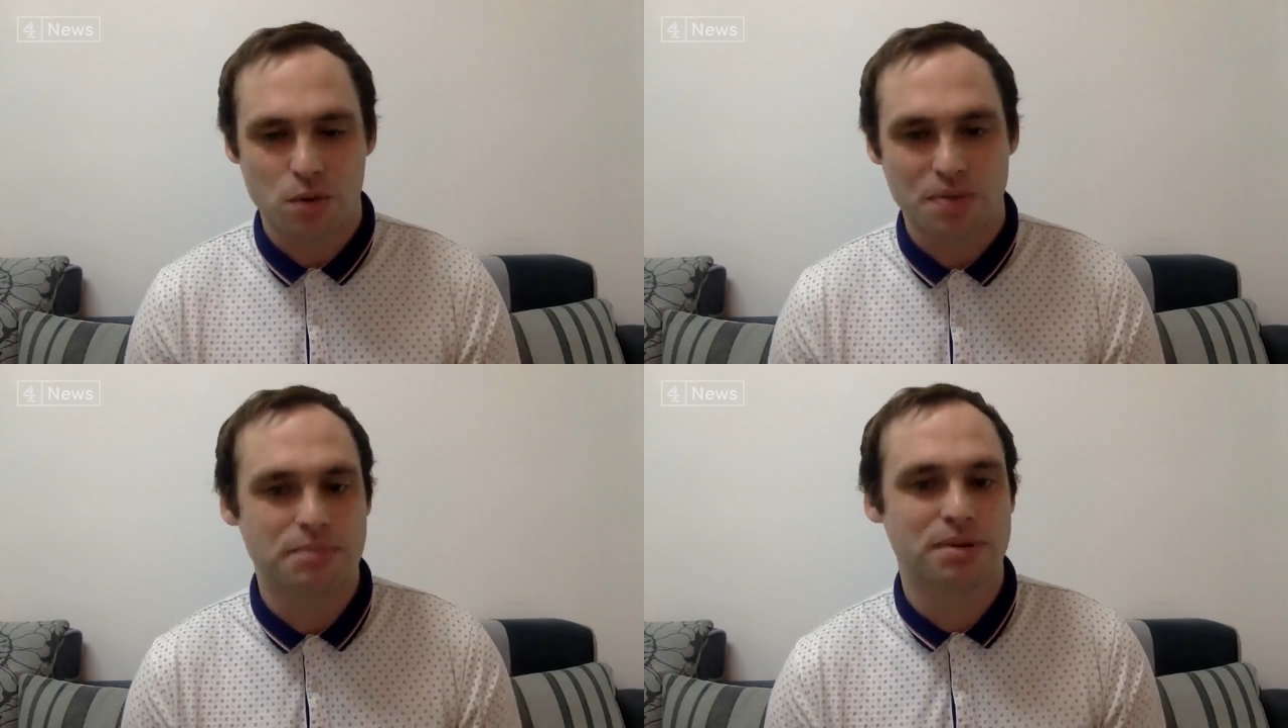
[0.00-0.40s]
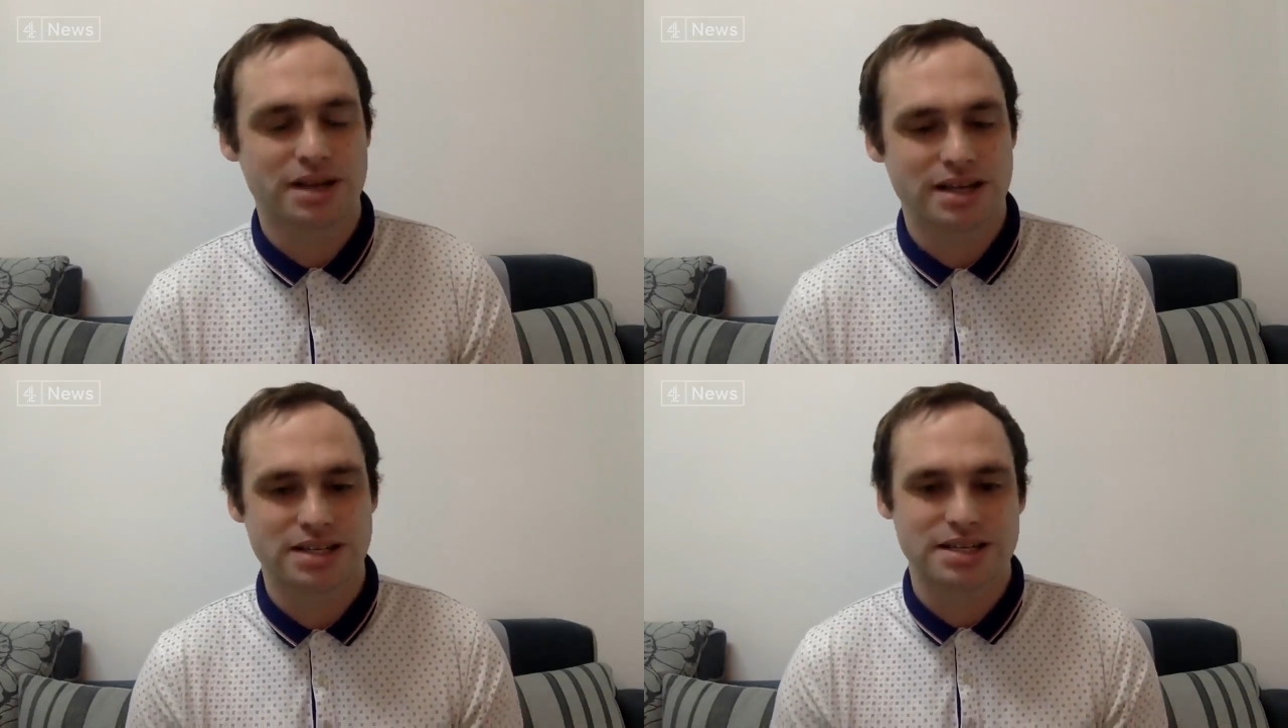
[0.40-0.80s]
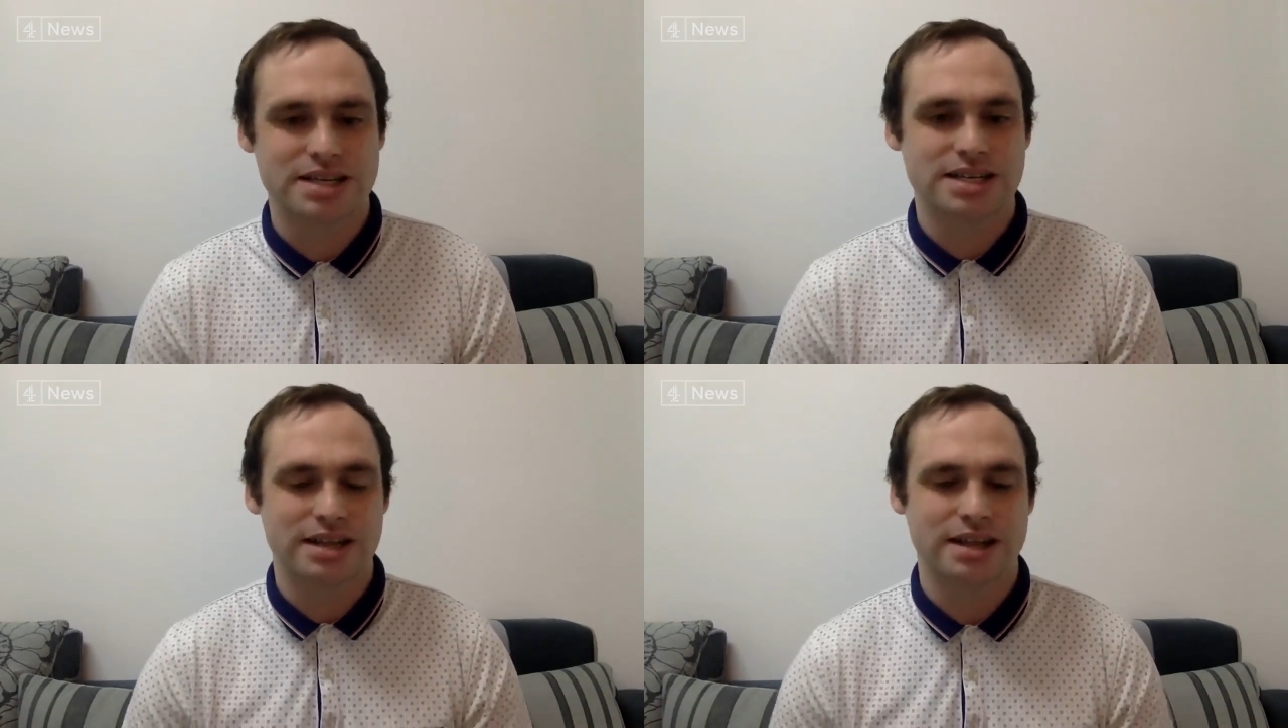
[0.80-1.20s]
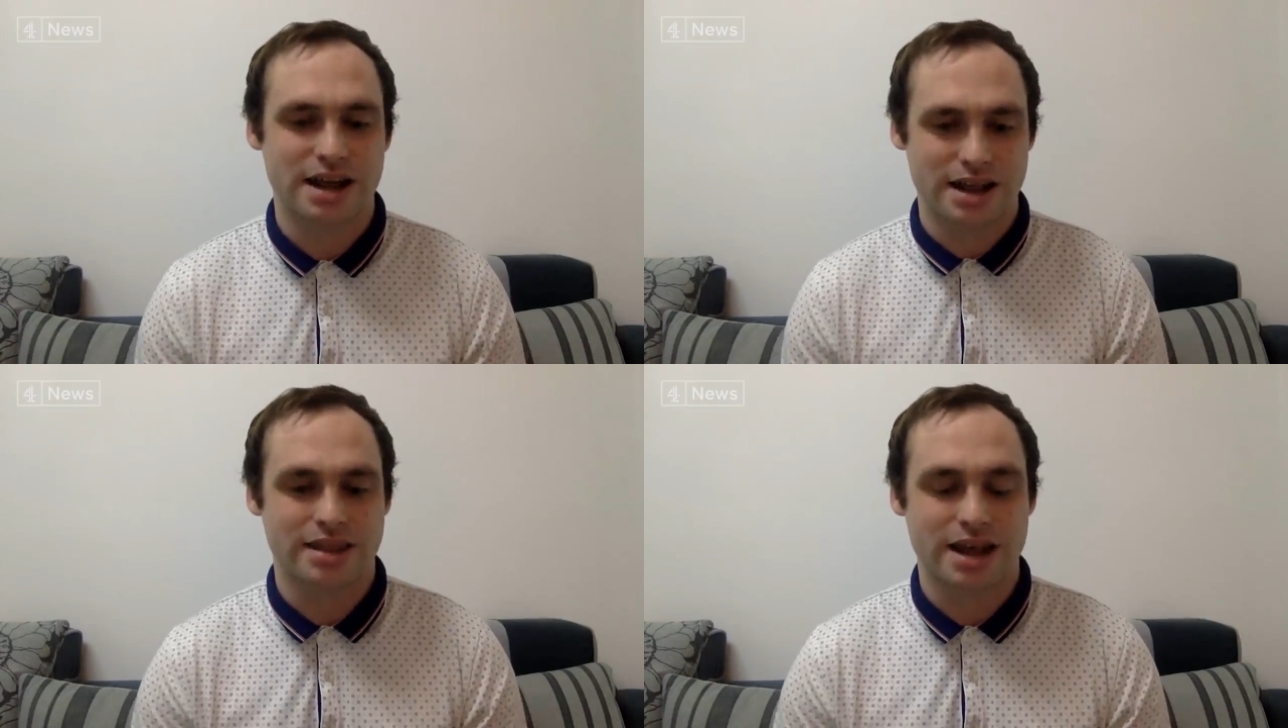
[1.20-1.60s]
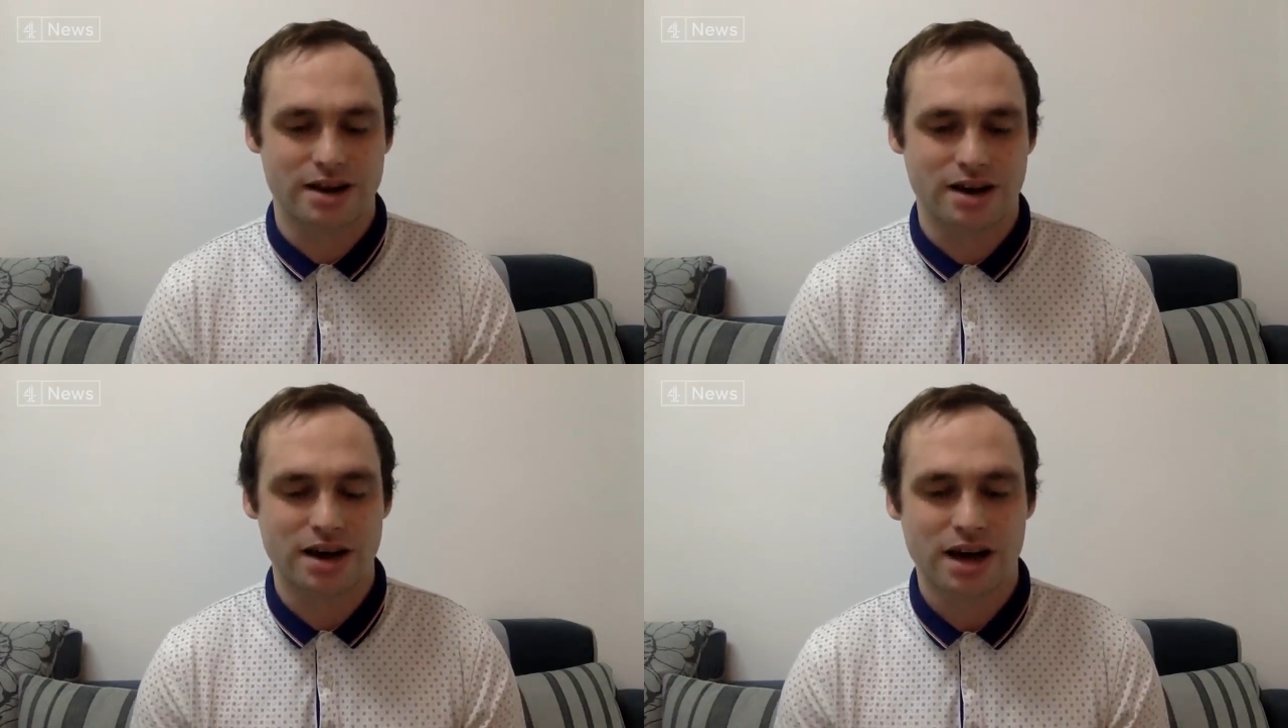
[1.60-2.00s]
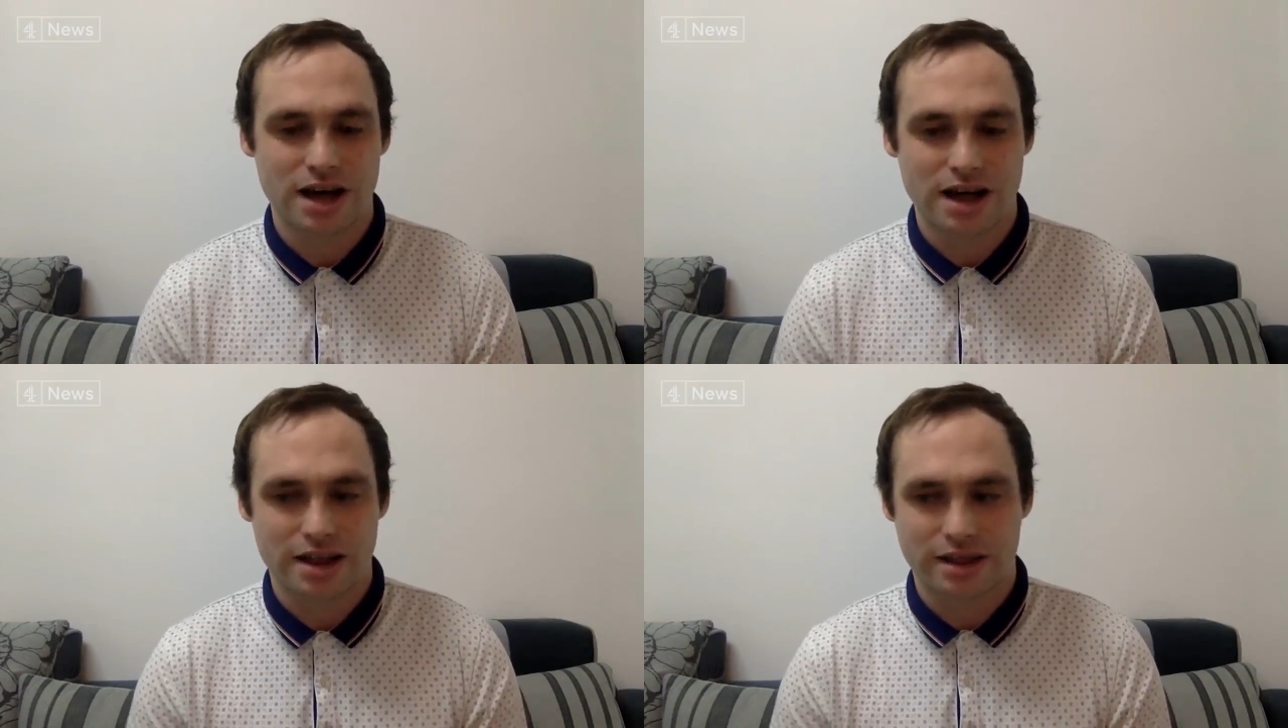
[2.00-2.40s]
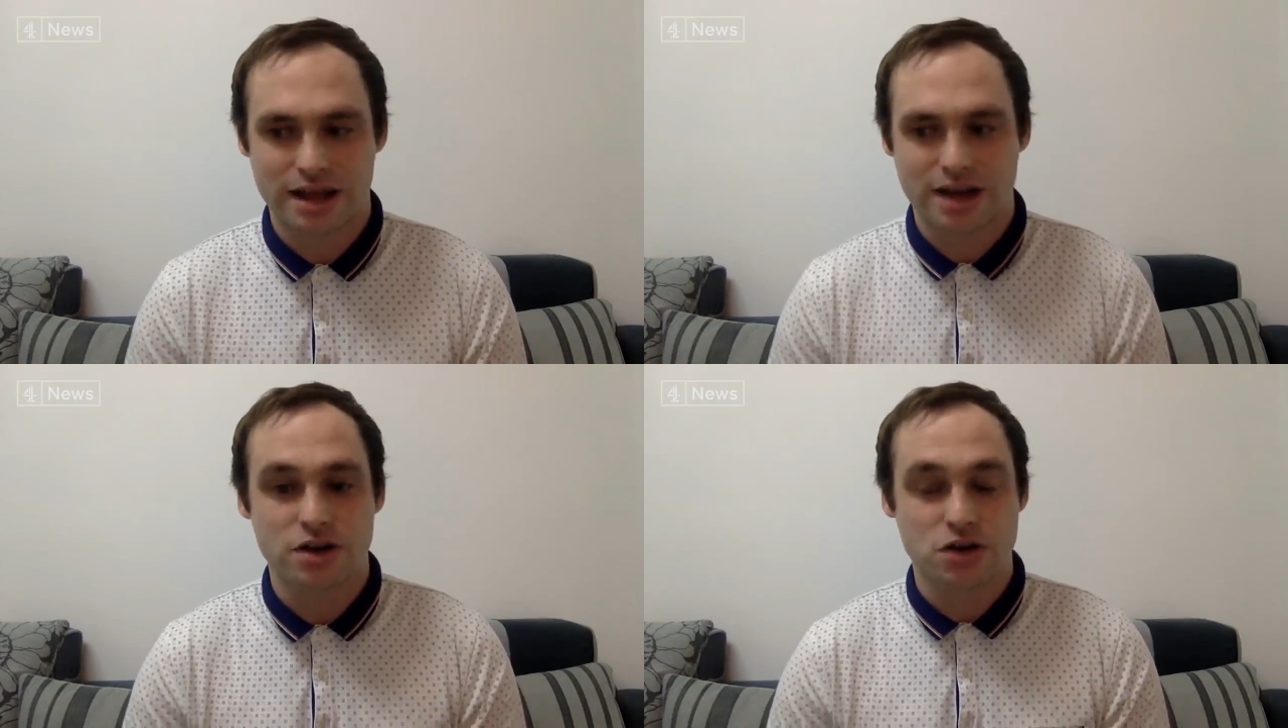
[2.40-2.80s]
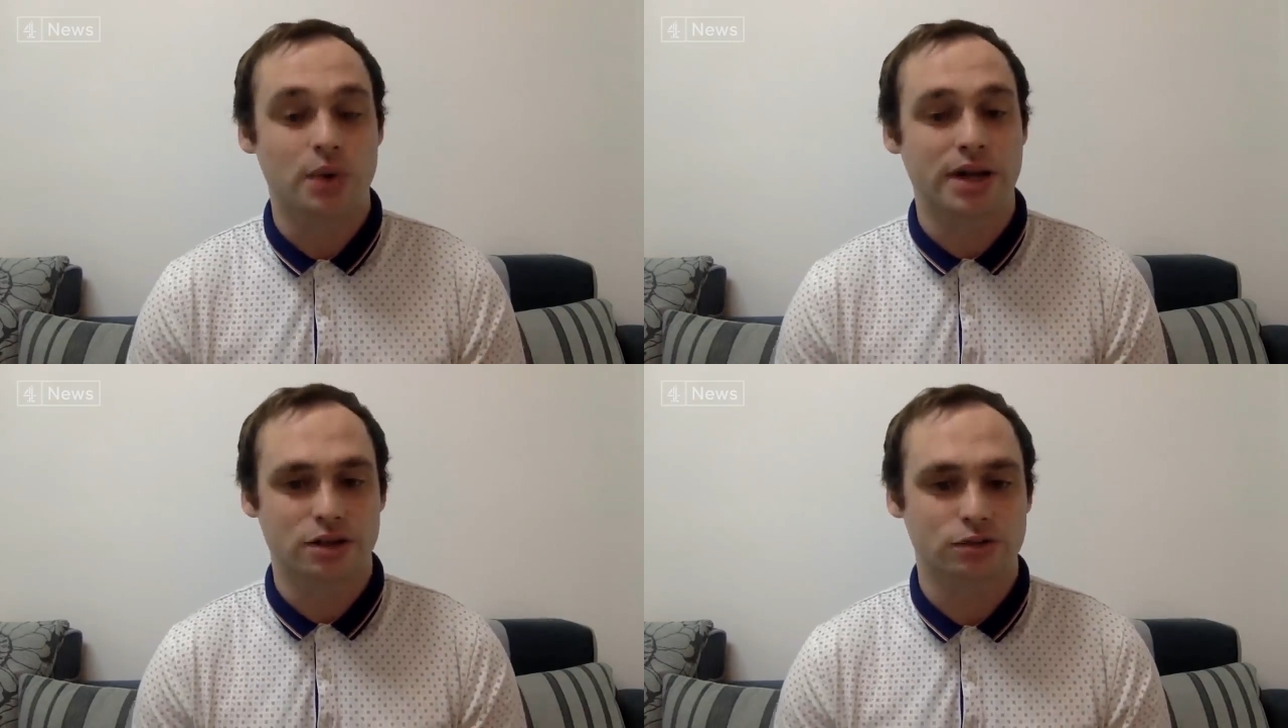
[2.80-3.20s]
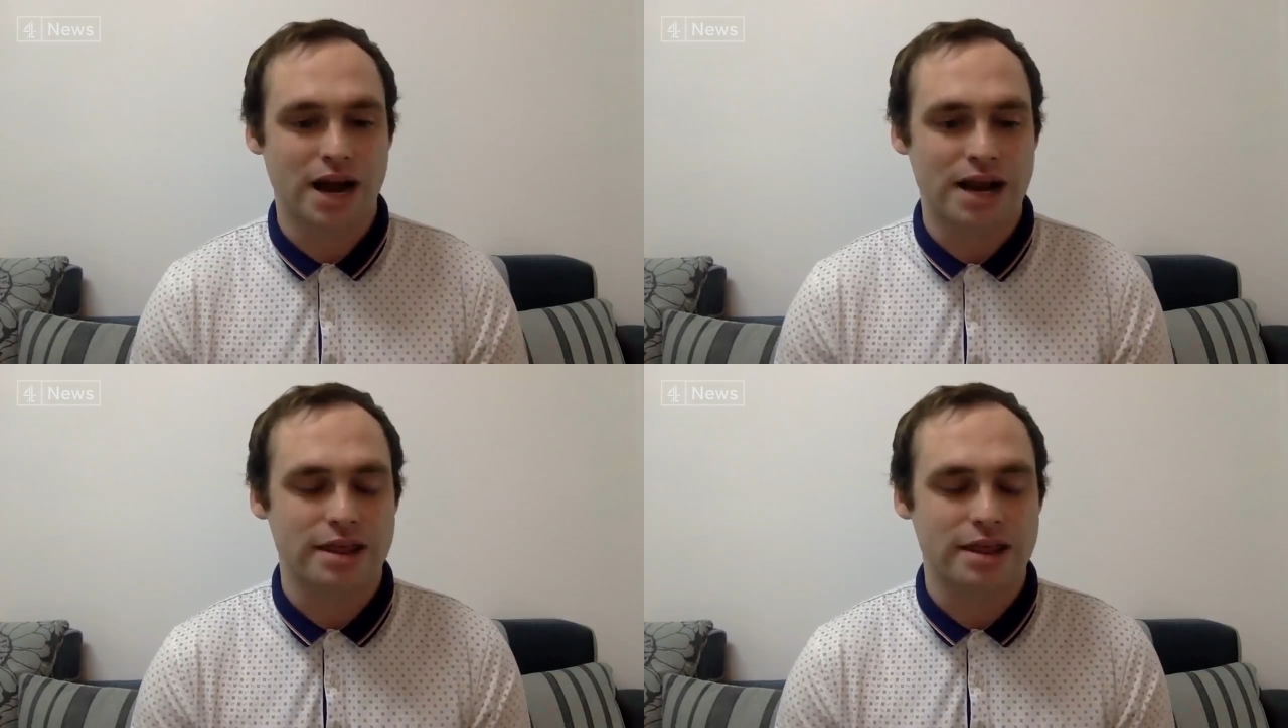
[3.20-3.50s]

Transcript: people in this city that are doing the right